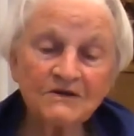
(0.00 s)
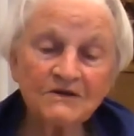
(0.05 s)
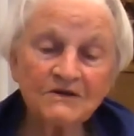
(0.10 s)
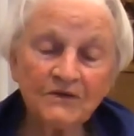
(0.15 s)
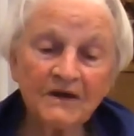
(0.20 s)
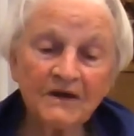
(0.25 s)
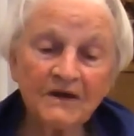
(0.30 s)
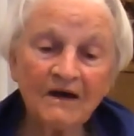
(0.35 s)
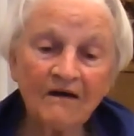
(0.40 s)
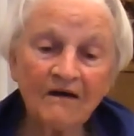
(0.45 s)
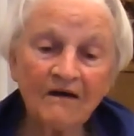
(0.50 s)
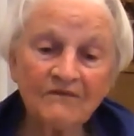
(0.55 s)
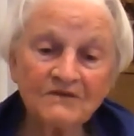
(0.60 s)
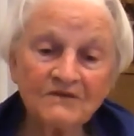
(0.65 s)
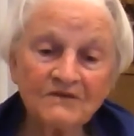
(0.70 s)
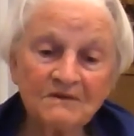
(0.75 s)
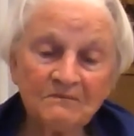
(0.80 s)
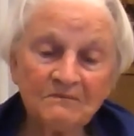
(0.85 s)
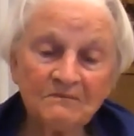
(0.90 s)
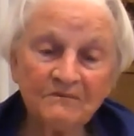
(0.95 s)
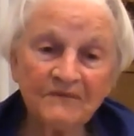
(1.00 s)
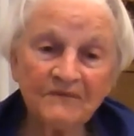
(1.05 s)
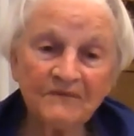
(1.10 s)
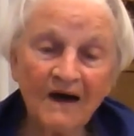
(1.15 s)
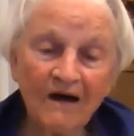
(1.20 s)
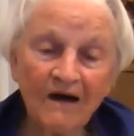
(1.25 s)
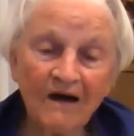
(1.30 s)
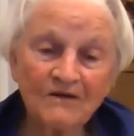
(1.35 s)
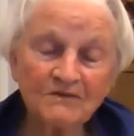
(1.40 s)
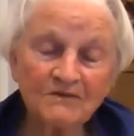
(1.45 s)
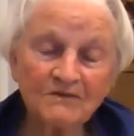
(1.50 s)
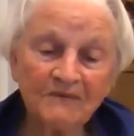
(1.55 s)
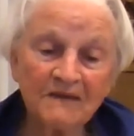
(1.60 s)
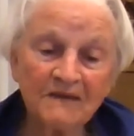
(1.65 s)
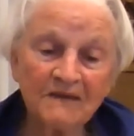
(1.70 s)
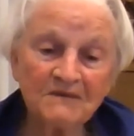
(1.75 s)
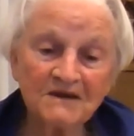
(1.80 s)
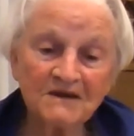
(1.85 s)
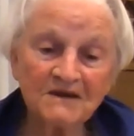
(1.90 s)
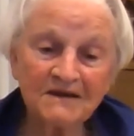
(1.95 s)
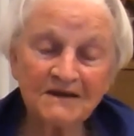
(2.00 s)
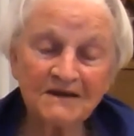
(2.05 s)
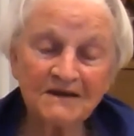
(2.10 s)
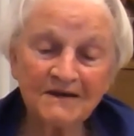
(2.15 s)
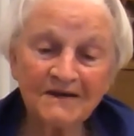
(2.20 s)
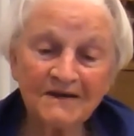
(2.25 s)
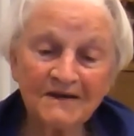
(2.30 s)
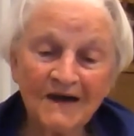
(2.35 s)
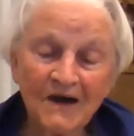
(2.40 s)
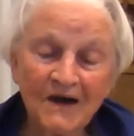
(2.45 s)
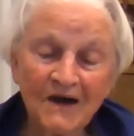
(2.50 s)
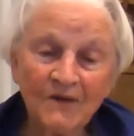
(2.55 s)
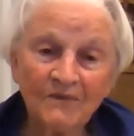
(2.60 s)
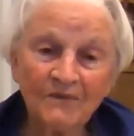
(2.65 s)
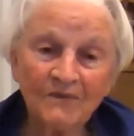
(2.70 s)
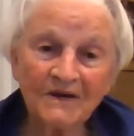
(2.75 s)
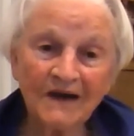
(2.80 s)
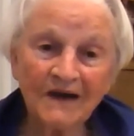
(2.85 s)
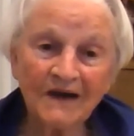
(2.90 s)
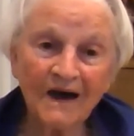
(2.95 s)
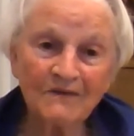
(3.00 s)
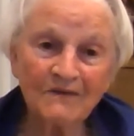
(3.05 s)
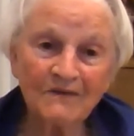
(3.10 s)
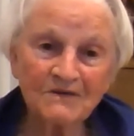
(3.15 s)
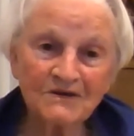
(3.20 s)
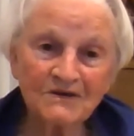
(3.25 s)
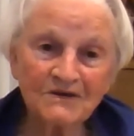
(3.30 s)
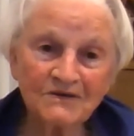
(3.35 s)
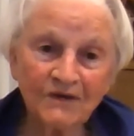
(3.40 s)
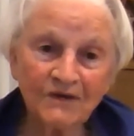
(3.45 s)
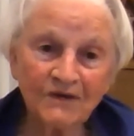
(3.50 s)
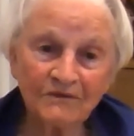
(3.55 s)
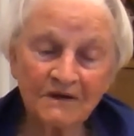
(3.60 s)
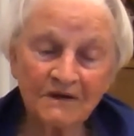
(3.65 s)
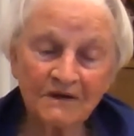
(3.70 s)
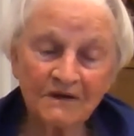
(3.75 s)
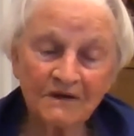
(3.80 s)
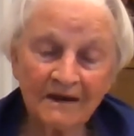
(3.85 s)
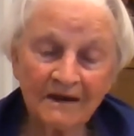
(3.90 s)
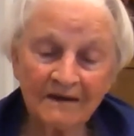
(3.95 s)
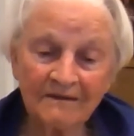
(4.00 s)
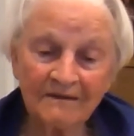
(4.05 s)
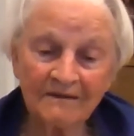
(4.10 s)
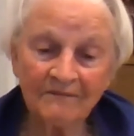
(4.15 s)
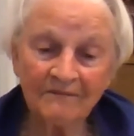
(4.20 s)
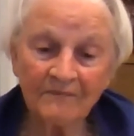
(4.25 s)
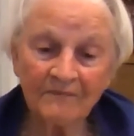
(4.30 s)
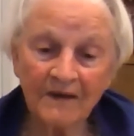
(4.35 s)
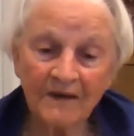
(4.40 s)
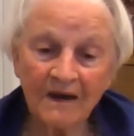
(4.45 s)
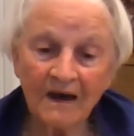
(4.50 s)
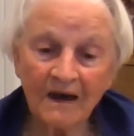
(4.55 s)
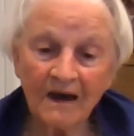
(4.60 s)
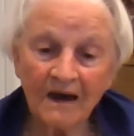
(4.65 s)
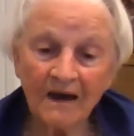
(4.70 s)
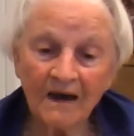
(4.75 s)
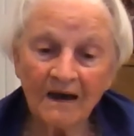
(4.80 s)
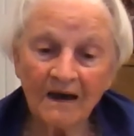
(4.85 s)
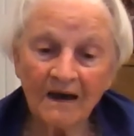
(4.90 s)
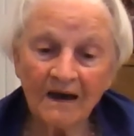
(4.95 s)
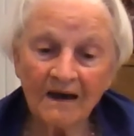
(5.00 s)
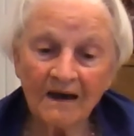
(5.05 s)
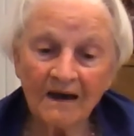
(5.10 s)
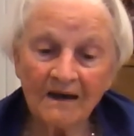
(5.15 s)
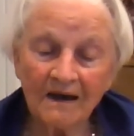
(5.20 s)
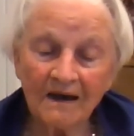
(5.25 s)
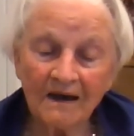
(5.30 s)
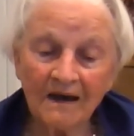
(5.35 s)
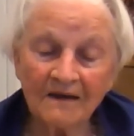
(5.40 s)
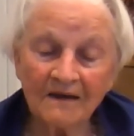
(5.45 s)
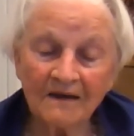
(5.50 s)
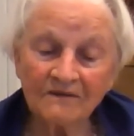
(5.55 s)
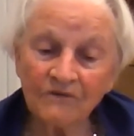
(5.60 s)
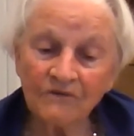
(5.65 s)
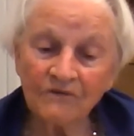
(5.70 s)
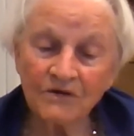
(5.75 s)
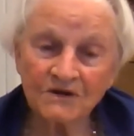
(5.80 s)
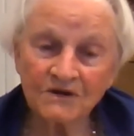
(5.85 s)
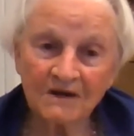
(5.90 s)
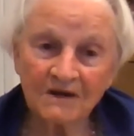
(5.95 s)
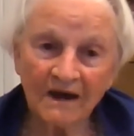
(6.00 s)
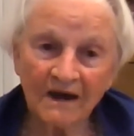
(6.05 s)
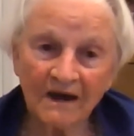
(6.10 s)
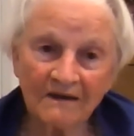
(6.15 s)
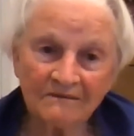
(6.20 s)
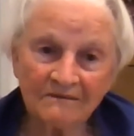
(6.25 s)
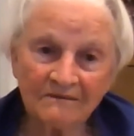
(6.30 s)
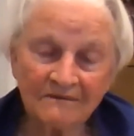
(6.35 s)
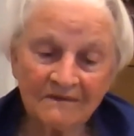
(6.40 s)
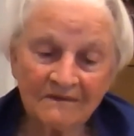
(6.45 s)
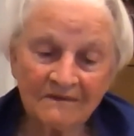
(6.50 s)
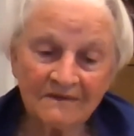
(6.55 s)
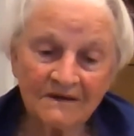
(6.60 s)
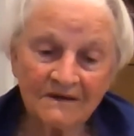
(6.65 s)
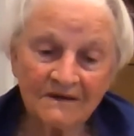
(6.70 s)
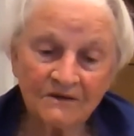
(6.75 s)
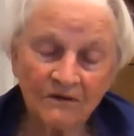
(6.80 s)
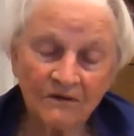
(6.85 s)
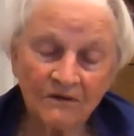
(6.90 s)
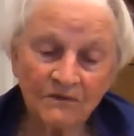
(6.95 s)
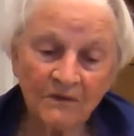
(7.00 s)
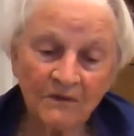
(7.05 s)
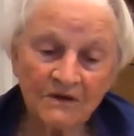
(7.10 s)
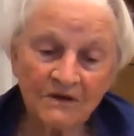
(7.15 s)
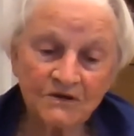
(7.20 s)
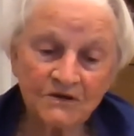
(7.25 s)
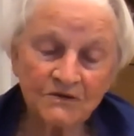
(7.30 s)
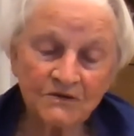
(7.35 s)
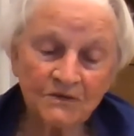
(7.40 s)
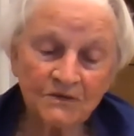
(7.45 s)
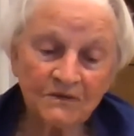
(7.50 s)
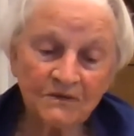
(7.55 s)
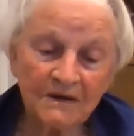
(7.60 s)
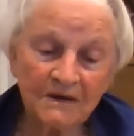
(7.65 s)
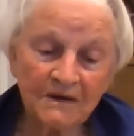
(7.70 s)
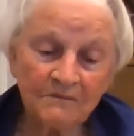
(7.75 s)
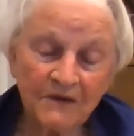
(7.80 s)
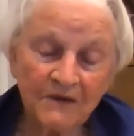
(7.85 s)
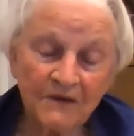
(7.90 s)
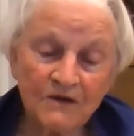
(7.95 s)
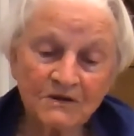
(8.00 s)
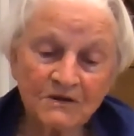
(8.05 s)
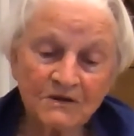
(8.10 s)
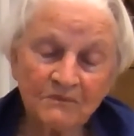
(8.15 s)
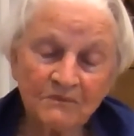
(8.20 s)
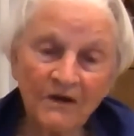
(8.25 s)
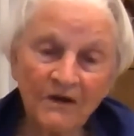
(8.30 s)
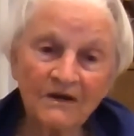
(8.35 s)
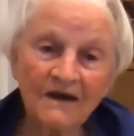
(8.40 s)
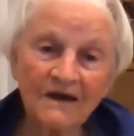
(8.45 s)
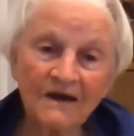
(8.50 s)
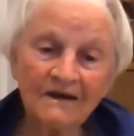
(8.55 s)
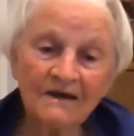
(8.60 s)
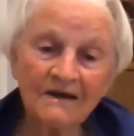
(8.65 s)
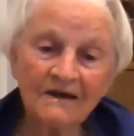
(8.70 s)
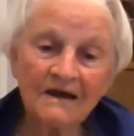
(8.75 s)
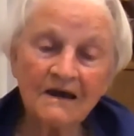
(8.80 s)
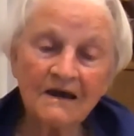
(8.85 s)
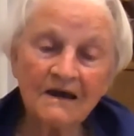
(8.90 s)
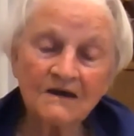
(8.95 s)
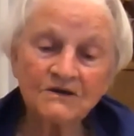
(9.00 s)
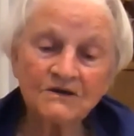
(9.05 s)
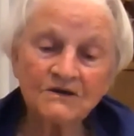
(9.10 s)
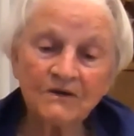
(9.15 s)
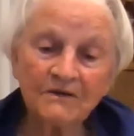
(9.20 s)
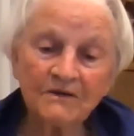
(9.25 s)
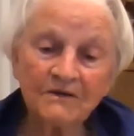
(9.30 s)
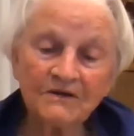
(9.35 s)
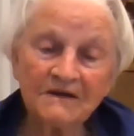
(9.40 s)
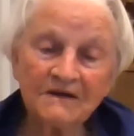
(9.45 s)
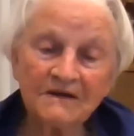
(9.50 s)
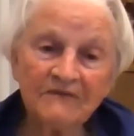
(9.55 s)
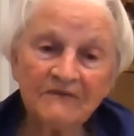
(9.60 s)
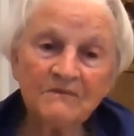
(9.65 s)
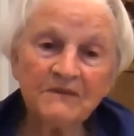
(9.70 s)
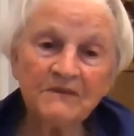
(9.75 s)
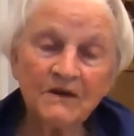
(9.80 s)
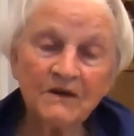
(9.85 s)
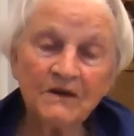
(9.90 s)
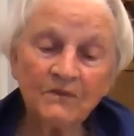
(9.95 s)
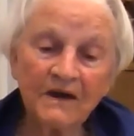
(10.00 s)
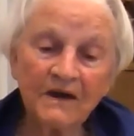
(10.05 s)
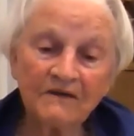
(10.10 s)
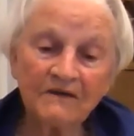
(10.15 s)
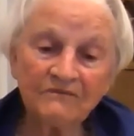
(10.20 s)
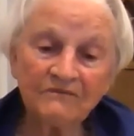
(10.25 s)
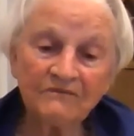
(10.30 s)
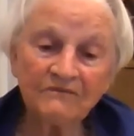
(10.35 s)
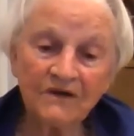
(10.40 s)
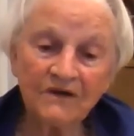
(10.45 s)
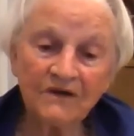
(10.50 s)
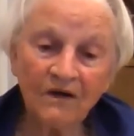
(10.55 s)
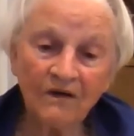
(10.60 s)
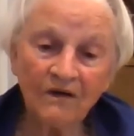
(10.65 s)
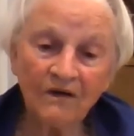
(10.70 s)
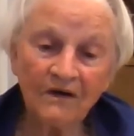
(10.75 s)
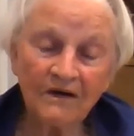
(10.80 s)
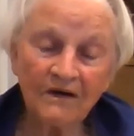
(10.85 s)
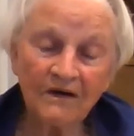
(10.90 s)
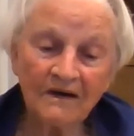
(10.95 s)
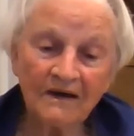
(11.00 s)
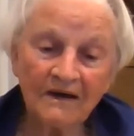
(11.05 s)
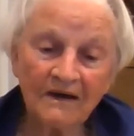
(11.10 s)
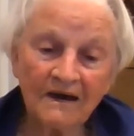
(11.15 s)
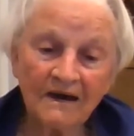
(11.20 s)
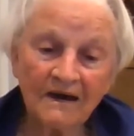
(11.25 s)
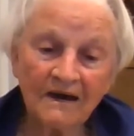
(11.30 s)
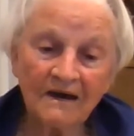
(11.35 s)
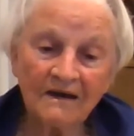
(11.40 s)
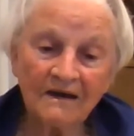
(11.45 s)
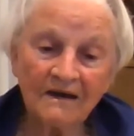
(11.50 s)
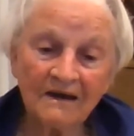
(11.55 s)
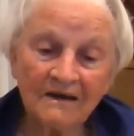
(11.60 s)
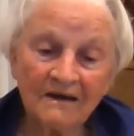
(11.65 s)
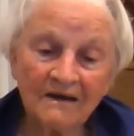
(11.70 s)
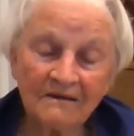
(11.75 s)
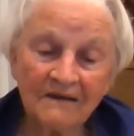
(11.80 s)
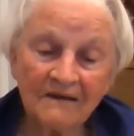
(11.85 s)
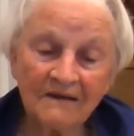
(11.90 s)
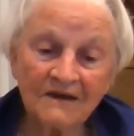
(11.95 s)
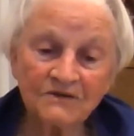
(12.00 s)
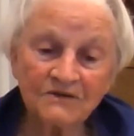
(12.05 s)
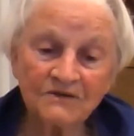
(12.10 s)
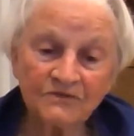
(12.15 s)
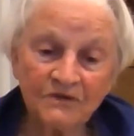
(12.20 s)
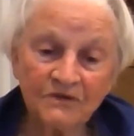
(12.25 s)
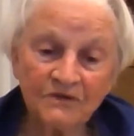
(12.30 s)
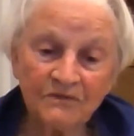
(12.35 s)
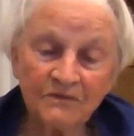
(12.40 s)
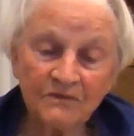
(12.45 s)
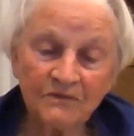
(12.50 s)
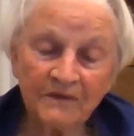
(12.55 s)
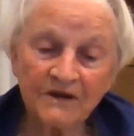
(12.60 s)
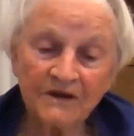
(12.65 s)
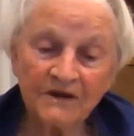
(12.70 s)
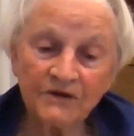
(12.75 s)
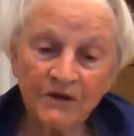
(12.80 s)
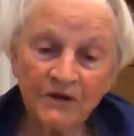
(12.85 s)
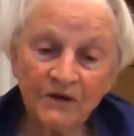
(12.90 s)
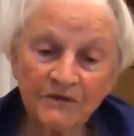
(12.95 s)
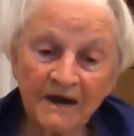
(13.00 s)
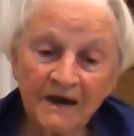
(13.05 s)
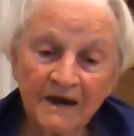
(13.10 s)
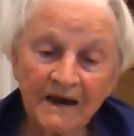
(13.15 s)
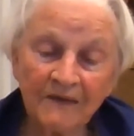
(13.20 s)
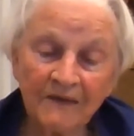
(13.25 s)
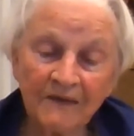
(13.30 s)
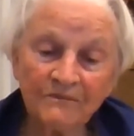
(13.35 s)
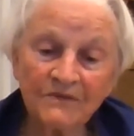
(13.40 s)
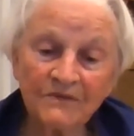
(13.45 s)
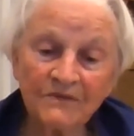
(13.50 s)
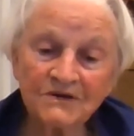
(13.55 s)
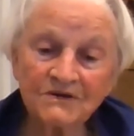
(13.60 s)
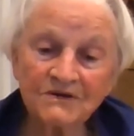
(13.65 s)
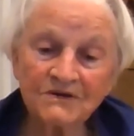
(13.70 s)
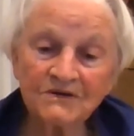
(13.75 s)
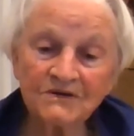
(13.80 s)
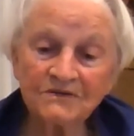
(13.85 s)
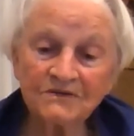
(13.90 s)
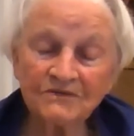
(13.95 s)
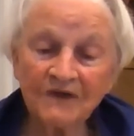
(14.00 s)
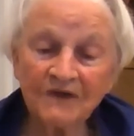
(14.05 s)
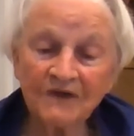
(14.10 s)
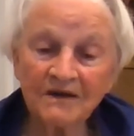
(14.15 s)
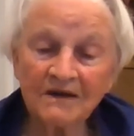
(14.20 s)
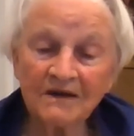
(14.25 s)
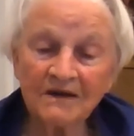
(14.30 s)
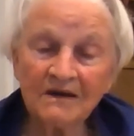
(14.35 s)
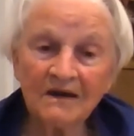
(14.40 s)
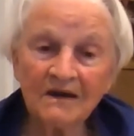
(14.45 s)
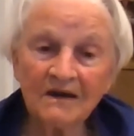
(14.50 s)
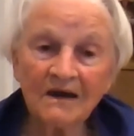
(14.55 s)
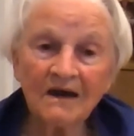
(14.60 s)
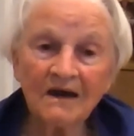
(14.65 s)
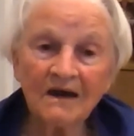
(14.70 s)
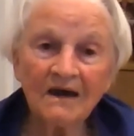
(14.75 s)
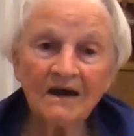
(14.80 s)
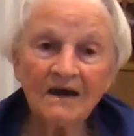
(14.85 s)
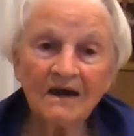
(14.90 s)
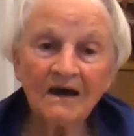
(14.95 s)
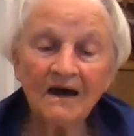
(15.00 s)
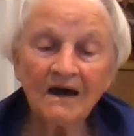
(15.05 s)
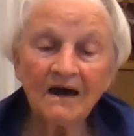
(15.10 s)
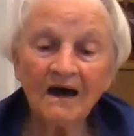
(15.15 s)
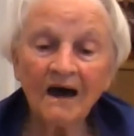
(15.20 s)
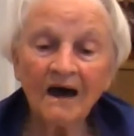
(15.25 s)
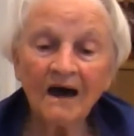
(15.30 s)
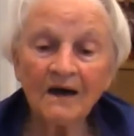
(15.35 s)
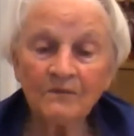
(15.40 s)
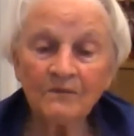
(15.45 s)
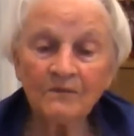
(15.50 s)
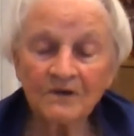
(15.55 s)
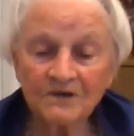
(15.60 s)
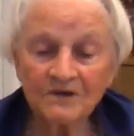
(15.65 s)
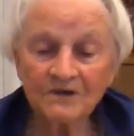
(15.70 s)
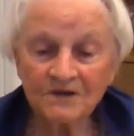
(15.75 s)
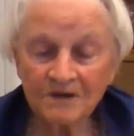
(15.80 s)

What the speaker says: looking after the house, babysitting when I was not there. And of course, I did not want to impose upon her, so I could never be away for long. As a rule, when a yoga camp was running, I would